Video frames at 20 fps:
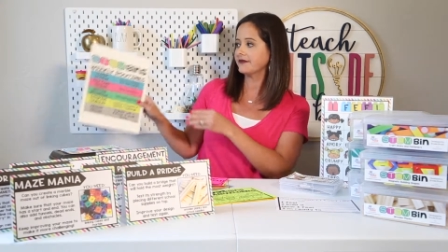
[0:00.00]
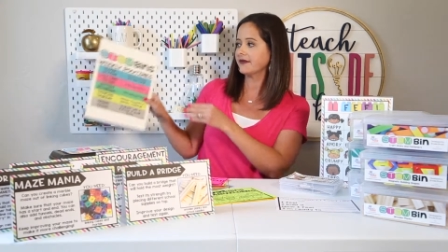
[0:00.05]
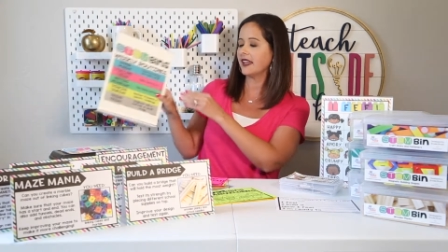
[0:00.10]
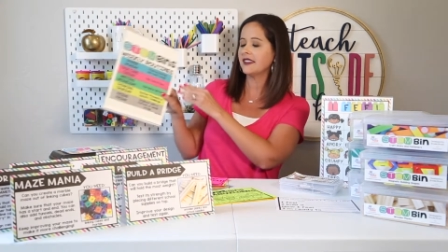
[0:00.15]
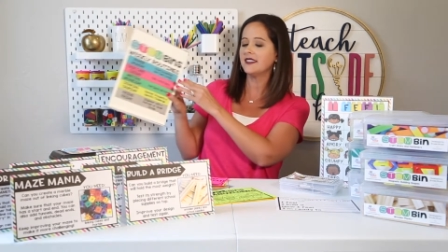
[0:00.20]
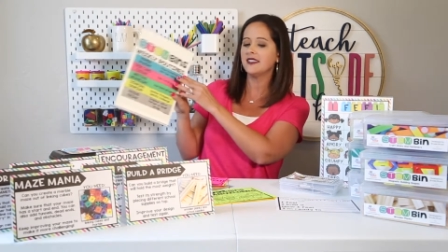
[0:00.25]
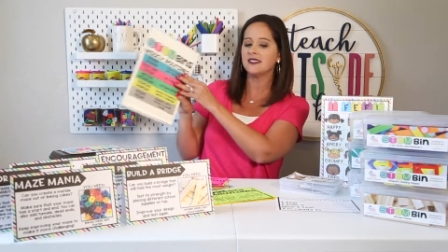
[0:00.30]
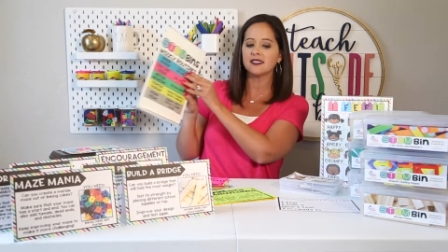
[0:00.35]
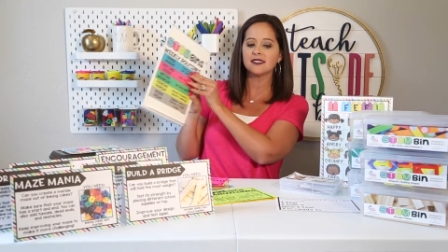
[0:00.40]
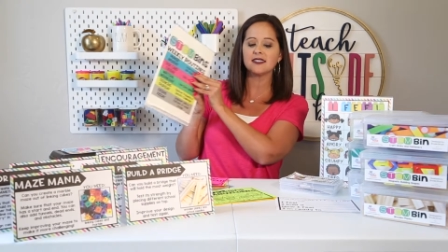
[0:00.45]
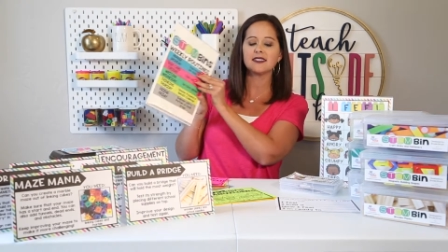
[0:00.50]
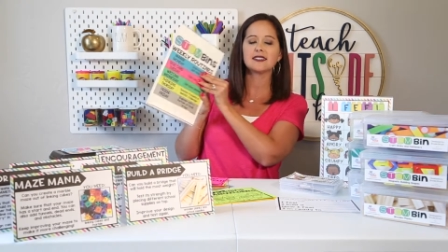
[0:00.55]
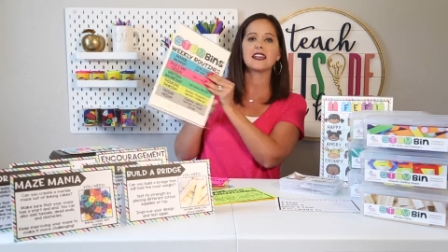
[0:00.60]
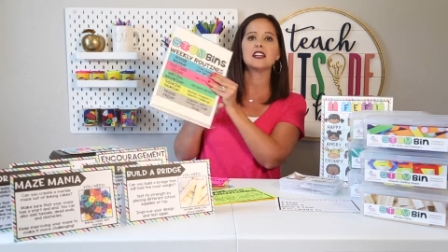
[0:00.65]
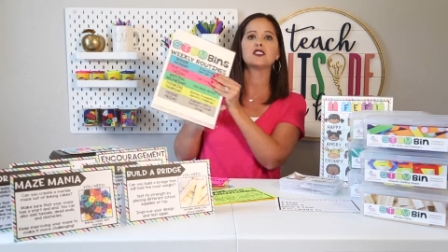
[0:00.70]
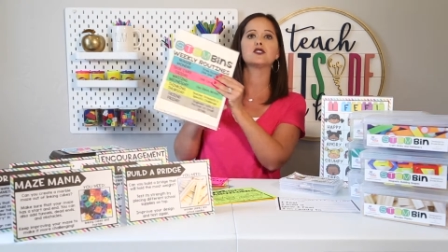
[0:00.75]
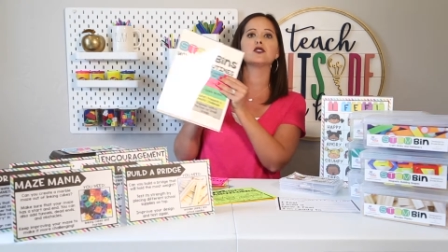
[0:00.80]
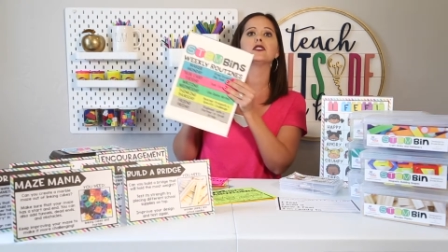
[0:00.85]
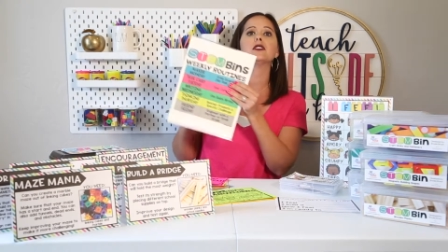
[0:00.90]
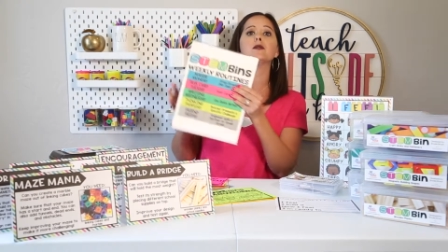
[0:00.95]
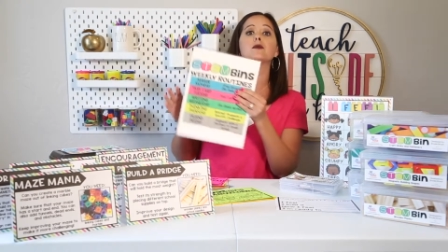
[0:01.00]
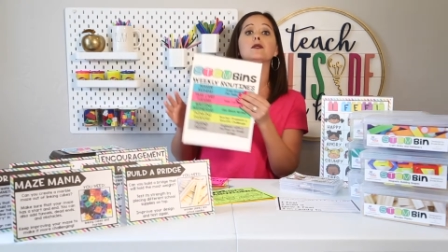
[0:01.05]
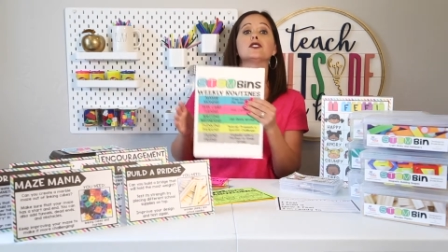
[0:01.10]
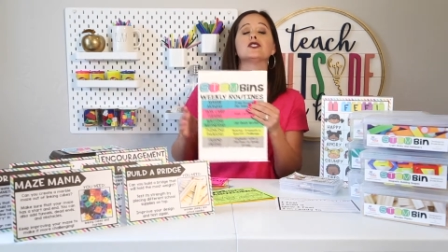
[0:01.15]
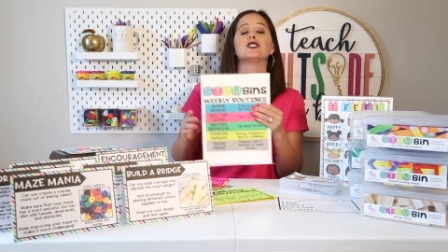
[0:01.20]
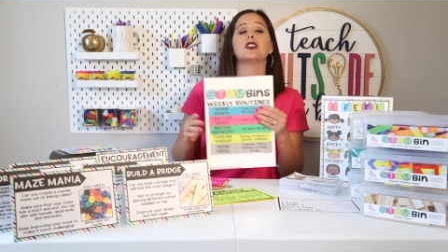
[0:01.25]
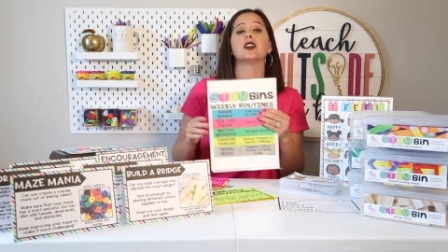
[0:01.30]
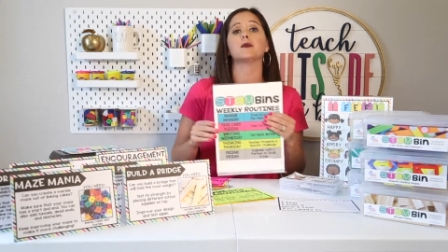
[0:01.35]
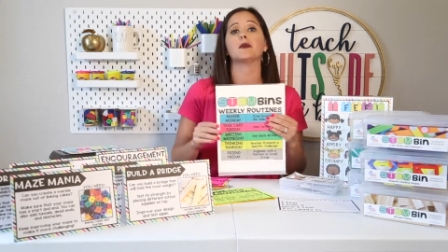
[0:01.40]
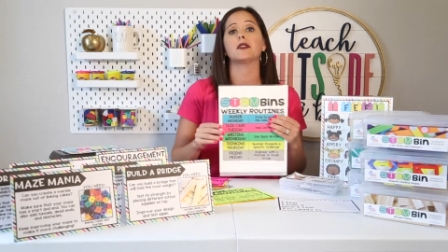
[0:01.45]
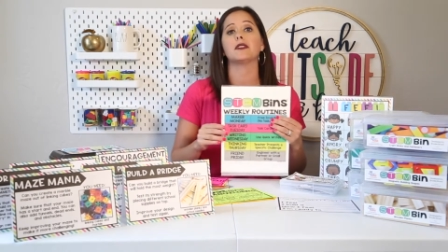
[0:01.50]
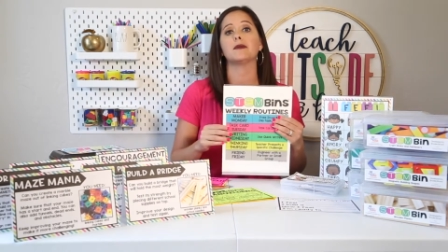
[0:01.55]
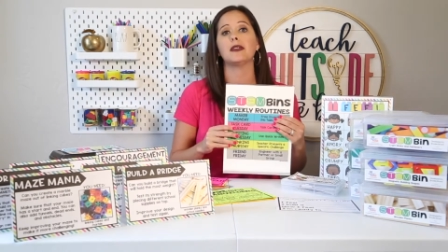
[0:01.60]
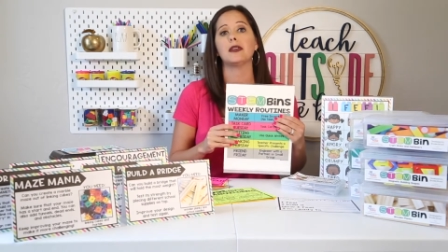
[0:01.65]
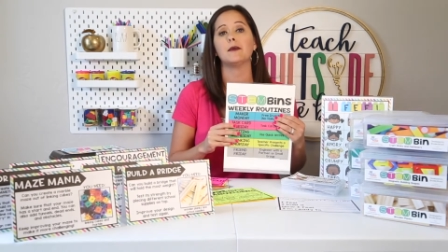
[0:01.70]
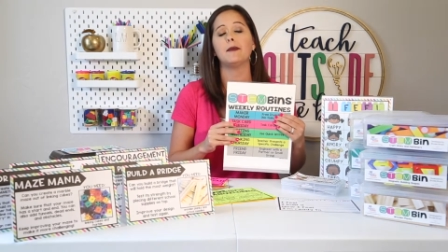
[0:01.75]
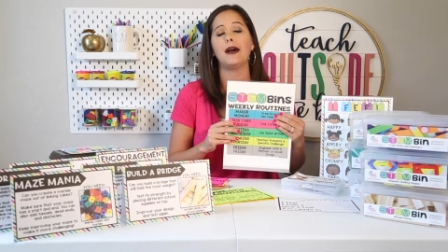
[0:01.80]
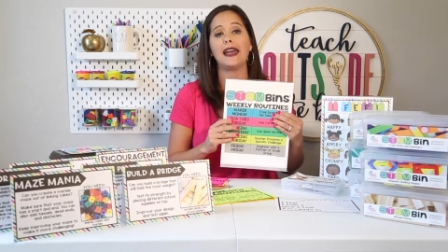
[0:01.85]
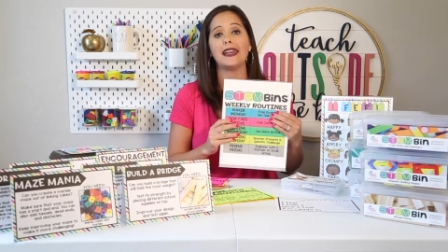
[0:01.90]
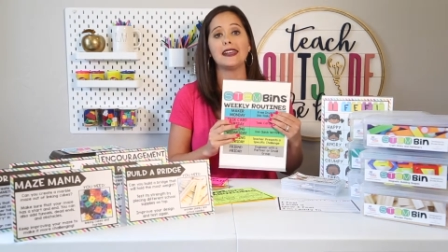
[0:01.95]
This is a schedule that was shared with
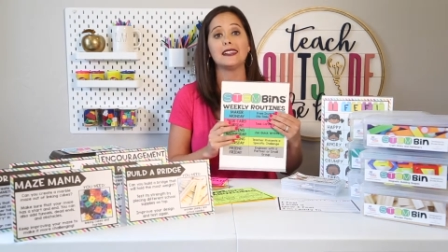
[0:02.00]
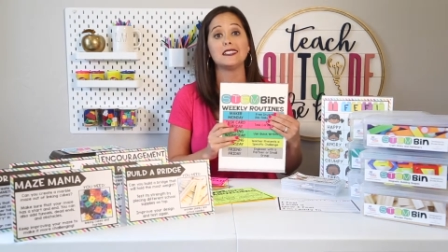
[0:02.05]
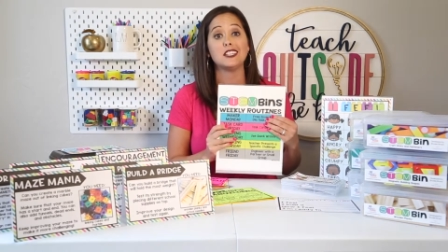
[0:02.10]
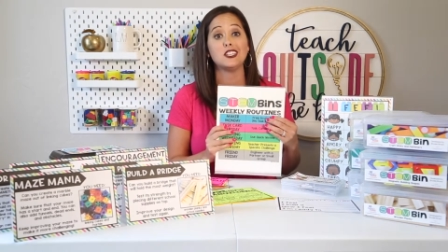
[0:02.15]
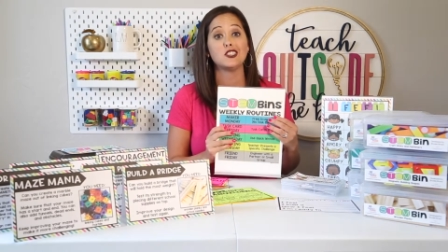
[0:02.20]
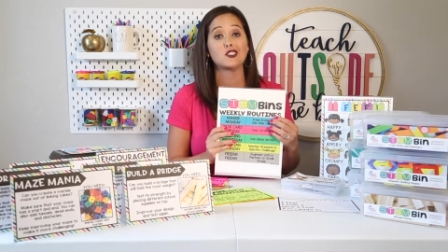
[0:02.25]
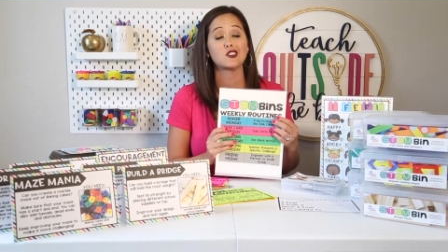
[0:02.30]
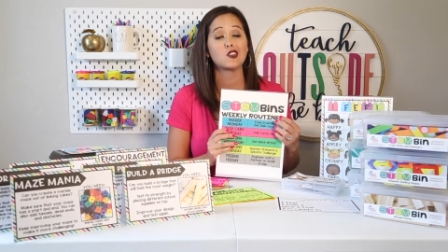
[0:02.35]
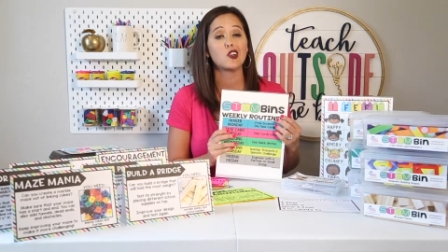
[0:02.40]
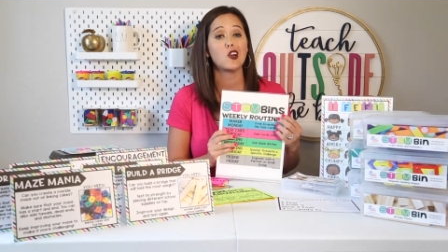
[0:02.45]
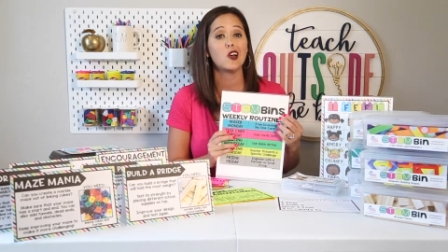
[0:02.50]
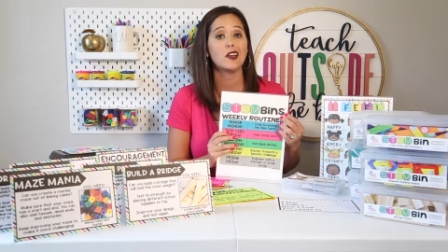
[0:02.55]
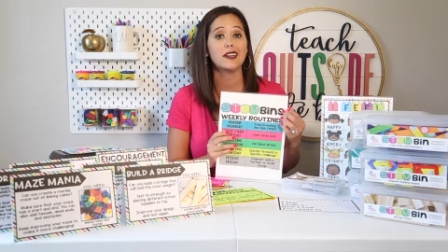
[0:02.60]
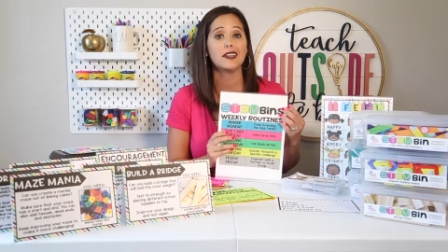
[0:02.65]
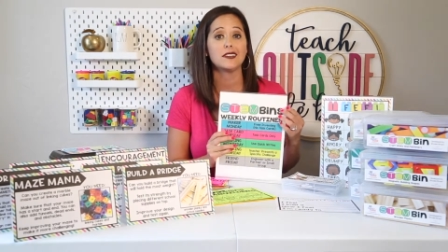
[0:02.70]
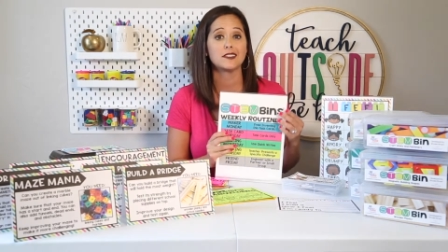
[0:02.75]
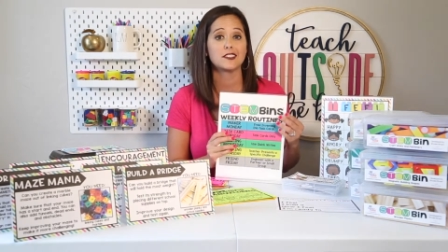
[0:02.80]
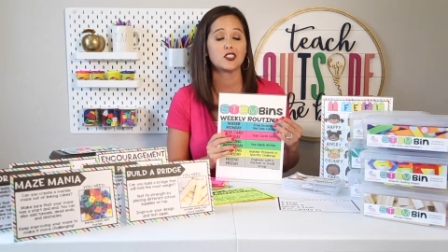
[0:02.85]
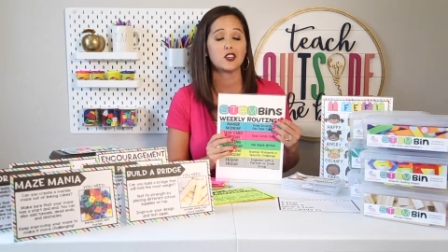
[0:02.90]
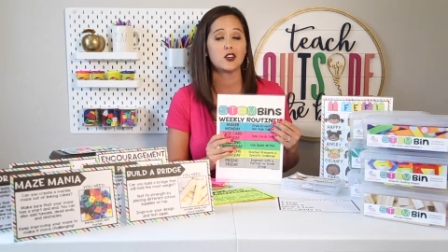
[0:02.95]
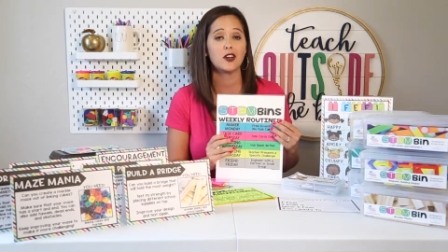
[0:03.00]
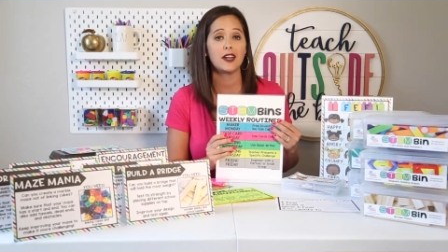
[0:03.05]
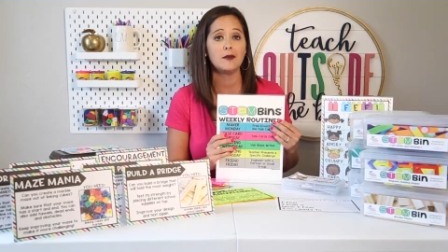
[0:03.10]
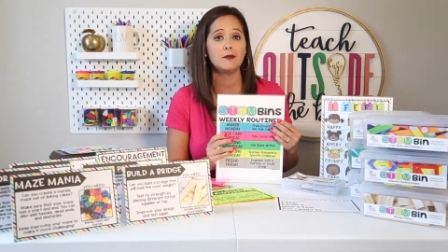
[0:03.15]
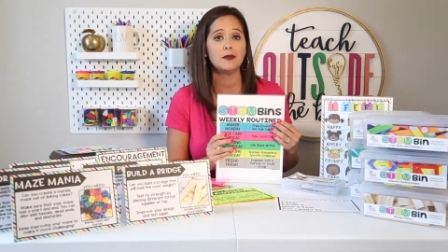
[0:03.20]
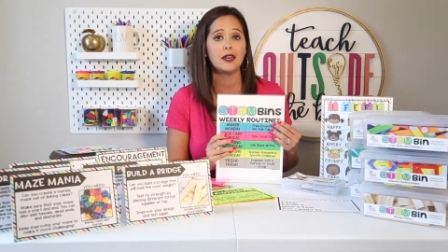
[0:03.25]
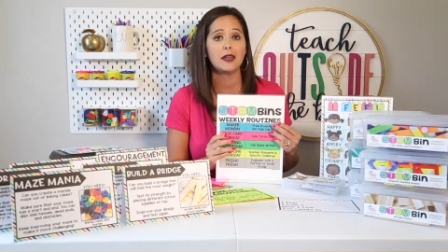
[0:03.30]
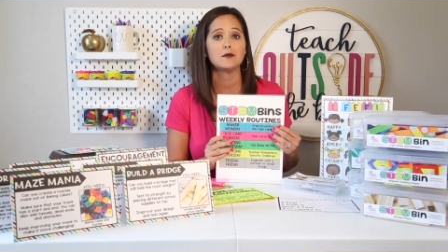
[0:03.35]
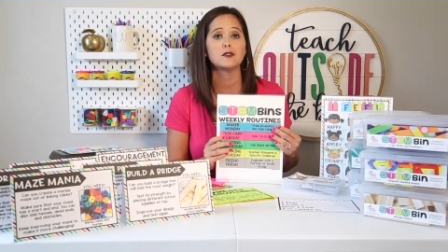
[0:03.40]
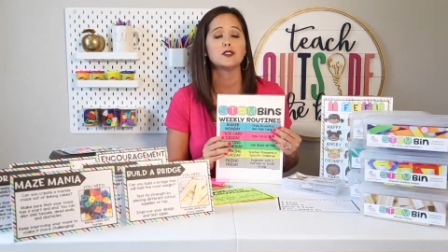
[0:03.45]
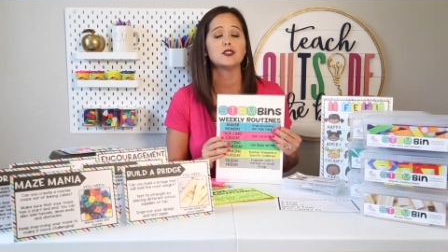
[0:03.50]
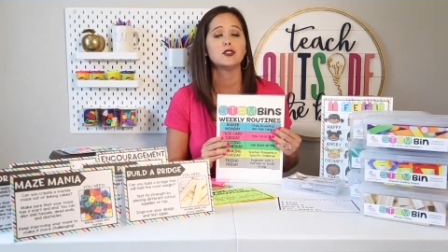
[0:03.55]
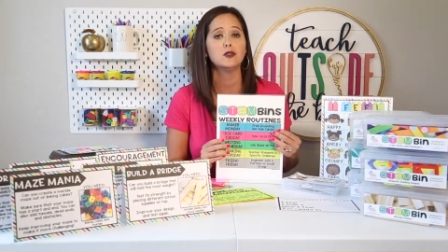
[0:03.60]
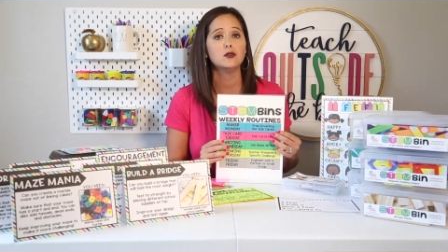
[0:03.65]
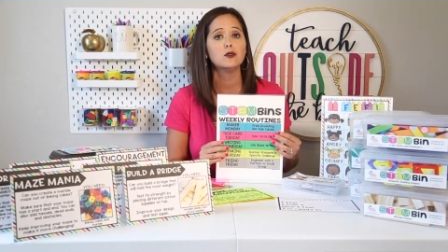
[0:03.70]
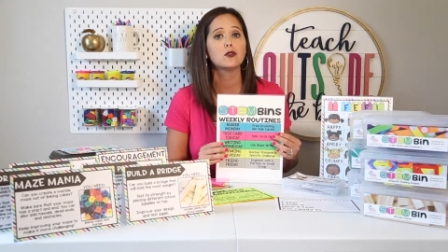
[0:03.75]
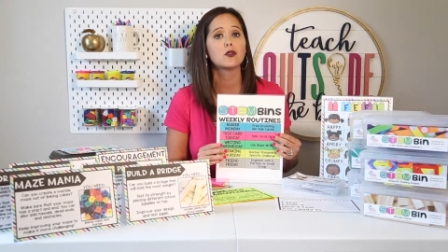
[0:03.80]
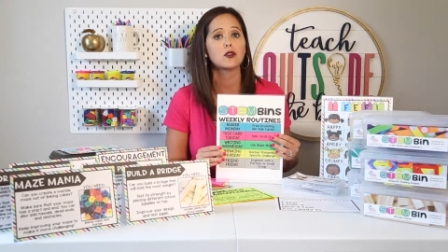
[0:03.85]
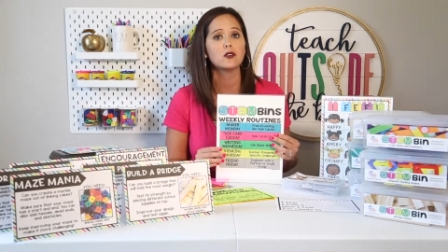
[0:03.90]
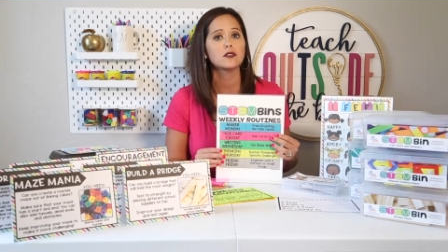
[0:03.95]
me by a teacher on Instagram named
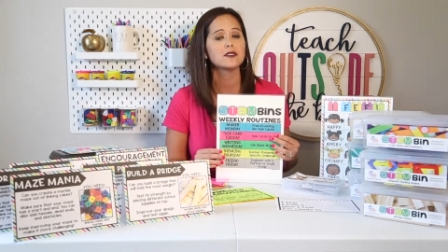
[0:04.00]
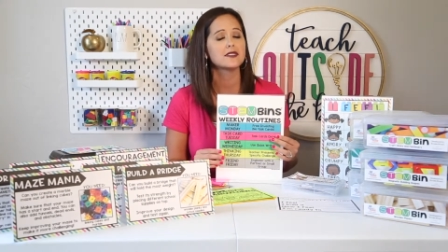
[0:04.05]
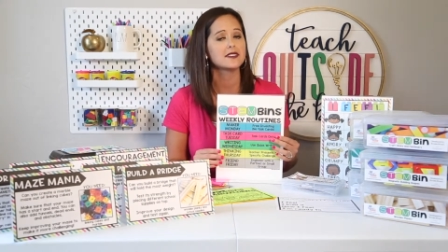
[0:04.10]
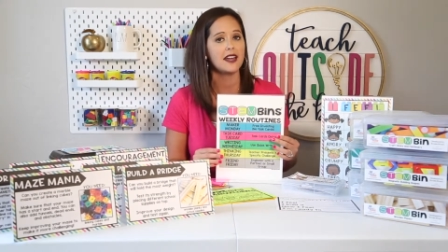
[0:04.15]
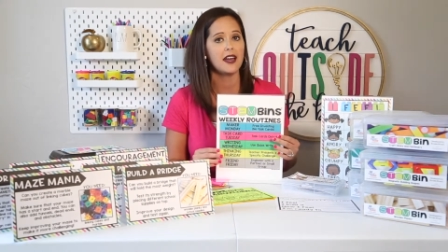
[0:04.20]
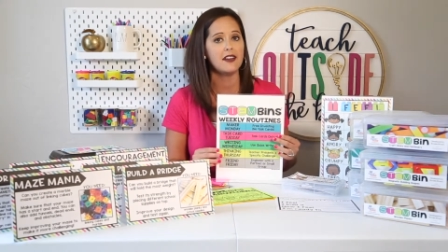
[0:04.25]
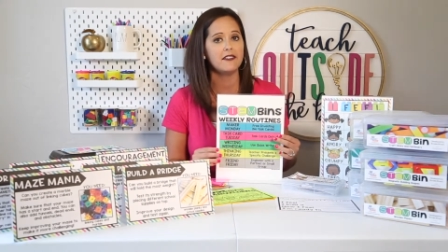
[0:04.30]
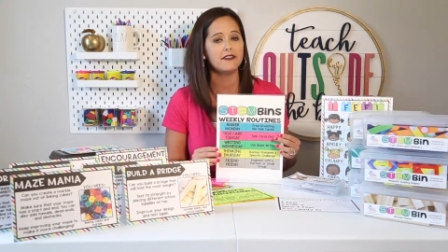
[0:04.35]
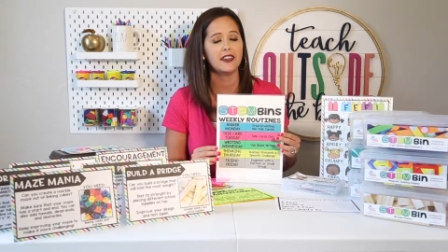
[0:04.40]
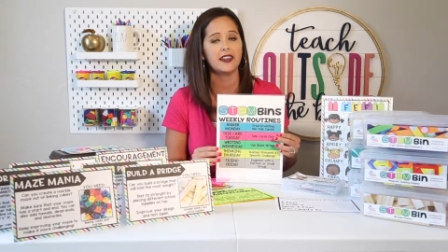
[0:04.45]
2GirlStuff,